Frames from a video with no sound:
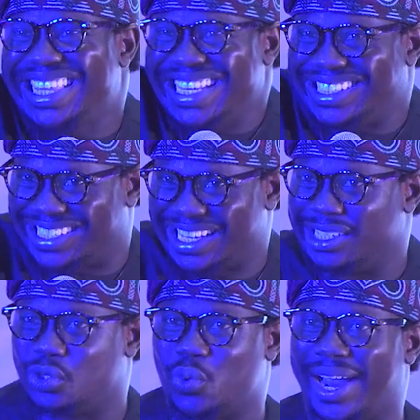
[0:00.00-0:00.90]
things, as
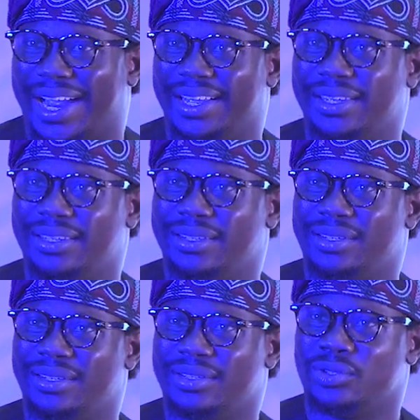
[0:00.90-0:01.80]
it were.
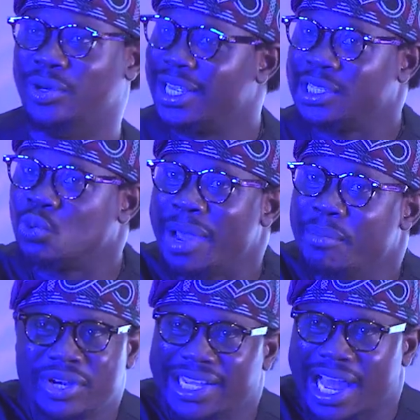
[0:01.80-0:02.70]
So that is why
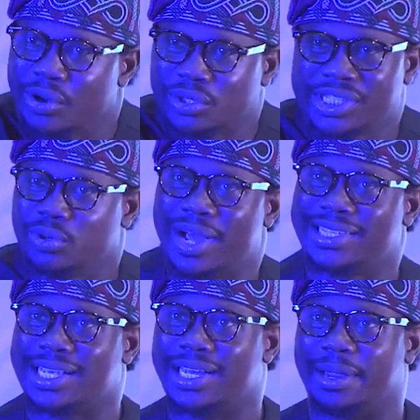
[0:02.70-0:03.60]
money cannot,
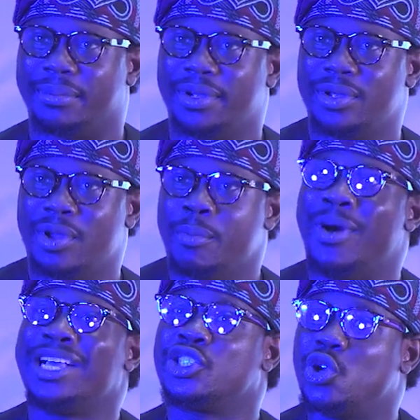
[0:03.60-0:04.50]
answer them.
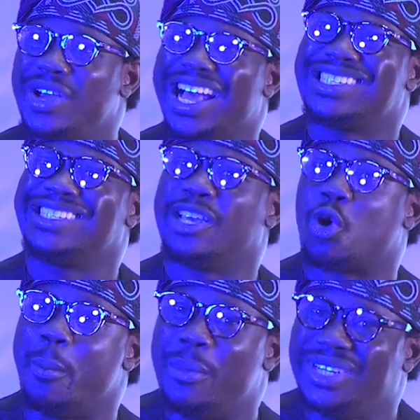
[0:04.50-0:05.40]
But as long as it's a
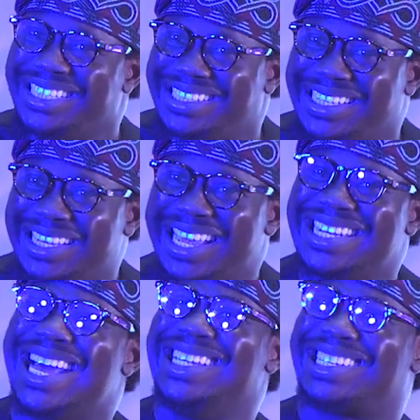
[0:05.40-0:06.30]
commodity that